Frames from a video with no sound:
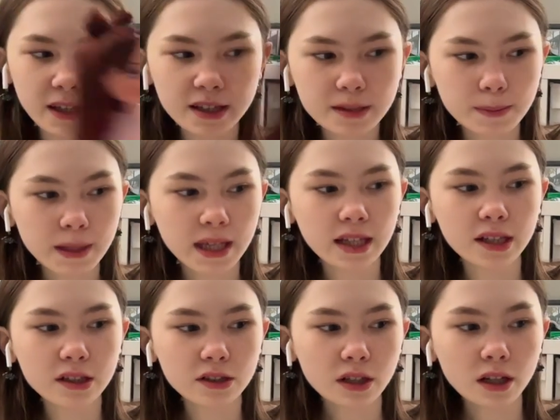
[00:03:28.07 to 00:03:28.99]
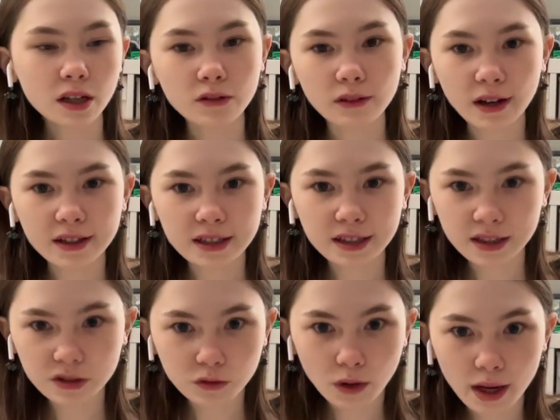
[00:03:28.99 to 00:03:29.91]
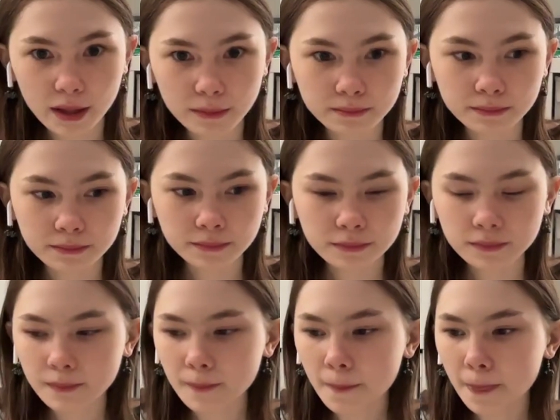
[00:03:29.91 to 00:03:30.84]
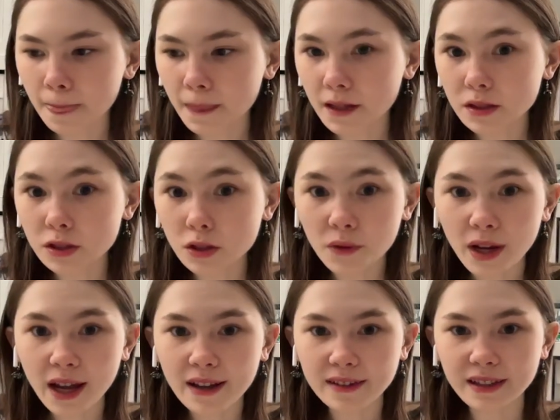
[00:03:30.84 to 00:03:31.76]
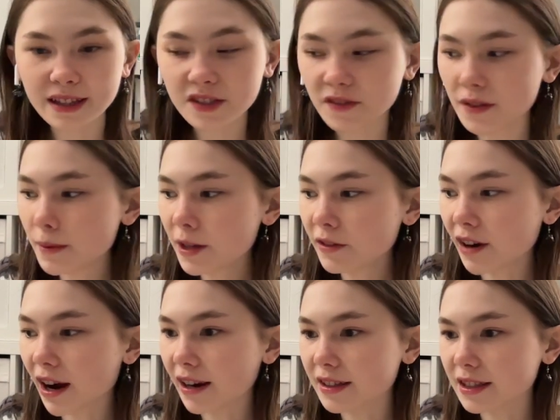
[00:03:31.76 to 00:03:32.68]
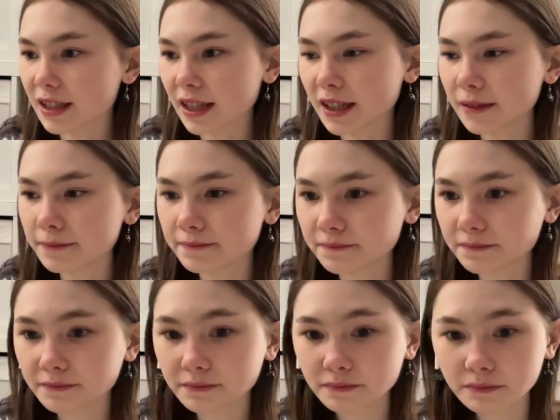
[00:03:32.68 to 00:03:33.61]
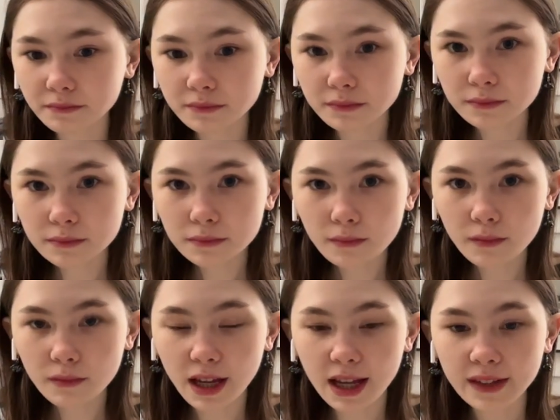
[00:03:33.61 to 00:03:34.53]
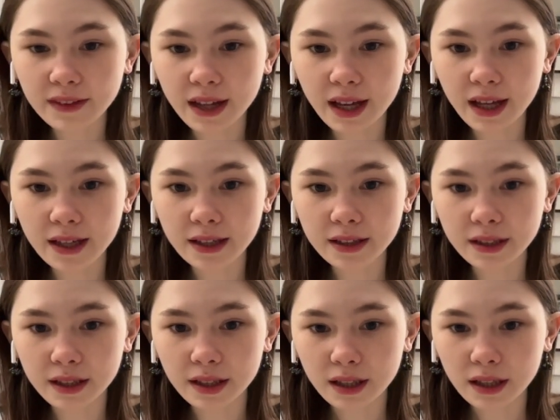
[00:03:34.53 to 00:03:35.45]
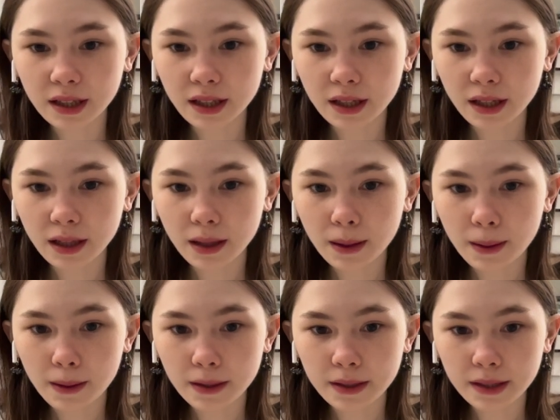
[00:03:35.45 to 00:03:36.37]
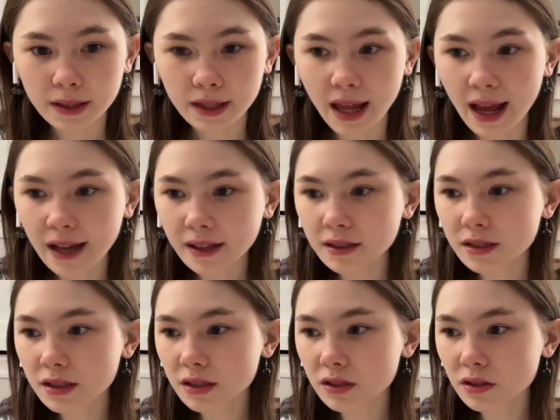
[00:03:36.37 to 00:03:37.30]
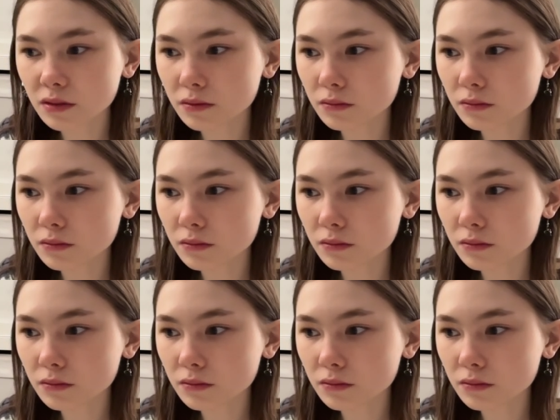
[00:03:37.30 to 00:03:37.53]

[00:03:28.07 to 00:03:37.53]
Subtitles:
likes pink, Roxy likes red. So yeah, that's Phoebe and Roxy. And then next,